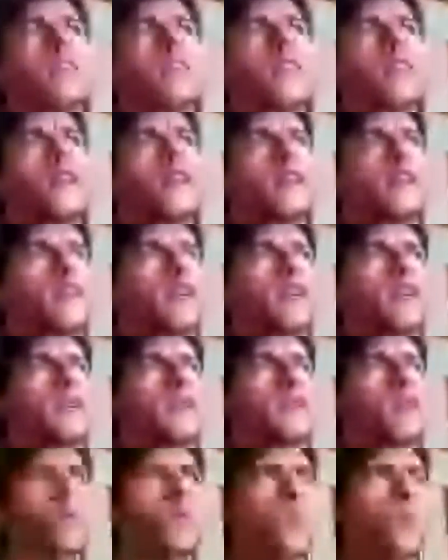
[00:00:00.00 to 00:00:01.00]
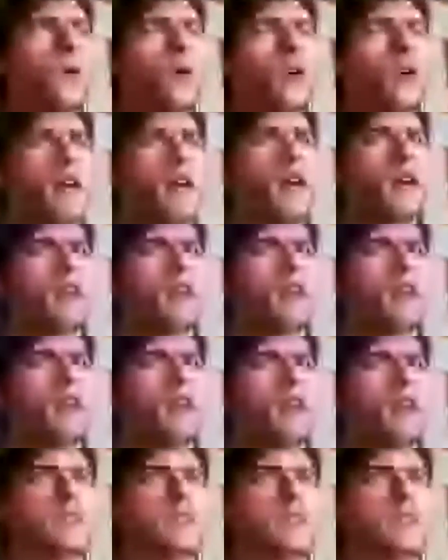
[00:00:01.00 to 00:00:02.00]
exact working class
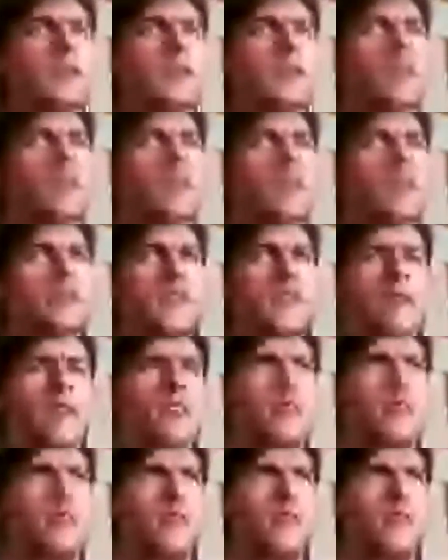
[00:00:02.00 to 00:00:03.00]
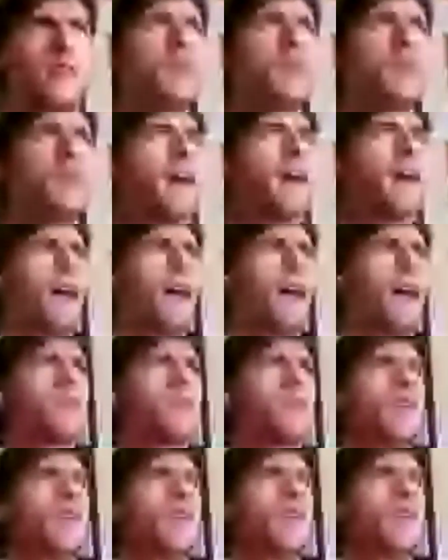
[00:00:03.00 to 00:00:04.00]
experience. He may have.
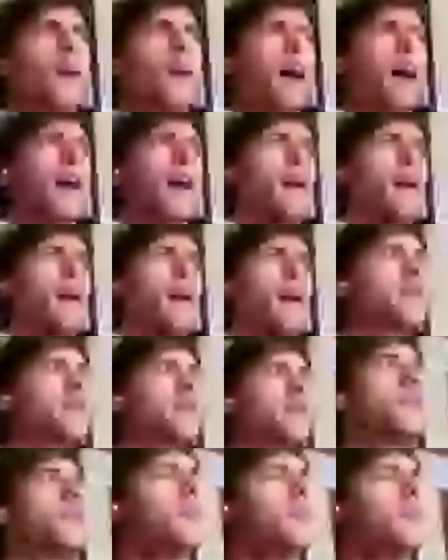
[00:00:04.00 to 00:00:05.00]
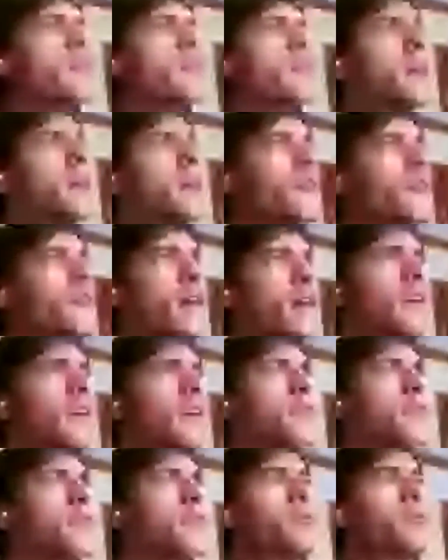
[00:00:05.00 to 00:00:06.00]
I believe it.
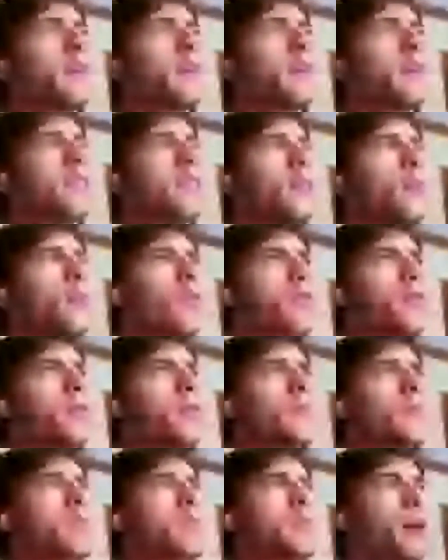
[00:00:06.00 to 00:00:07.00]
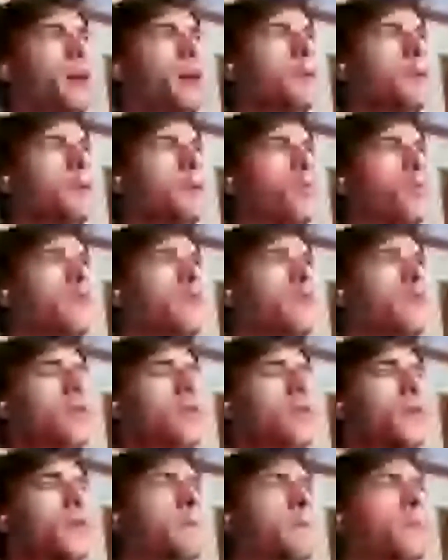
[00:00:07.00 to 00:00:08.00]
His reasoning was probably more
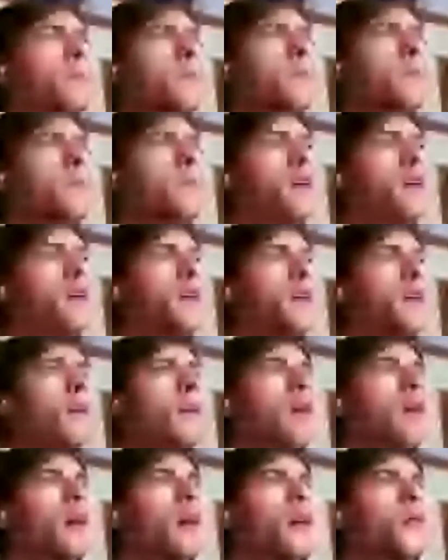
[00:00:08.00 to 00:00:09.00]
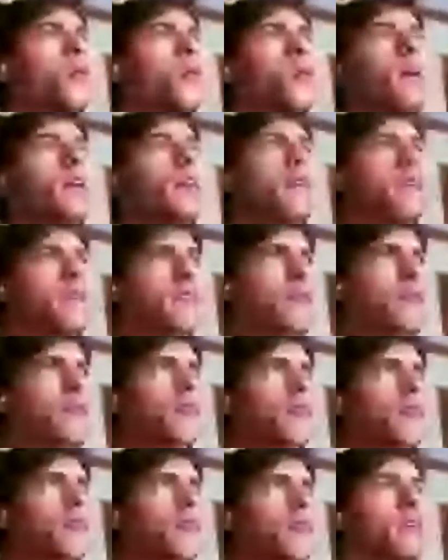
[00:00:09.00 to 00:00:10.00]
from
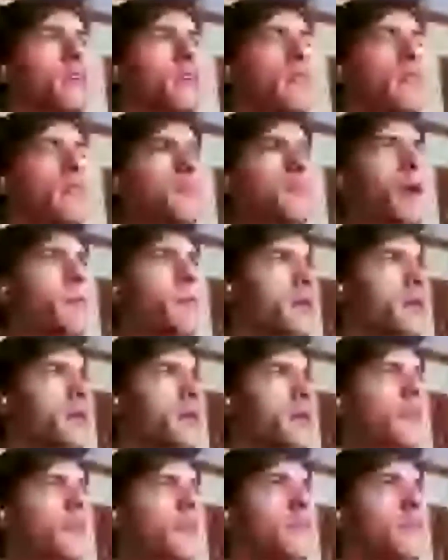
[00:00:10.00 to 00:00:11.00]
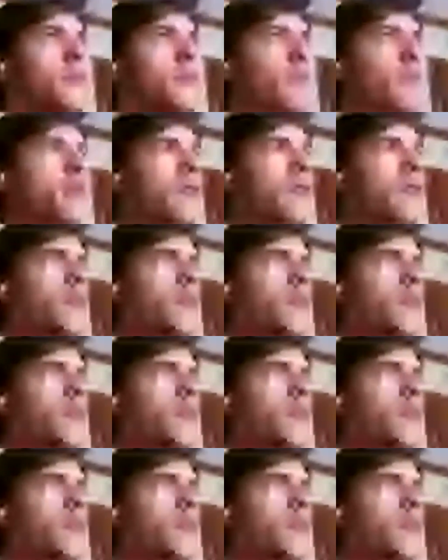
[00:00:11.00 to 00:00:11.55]
witnessing maybe the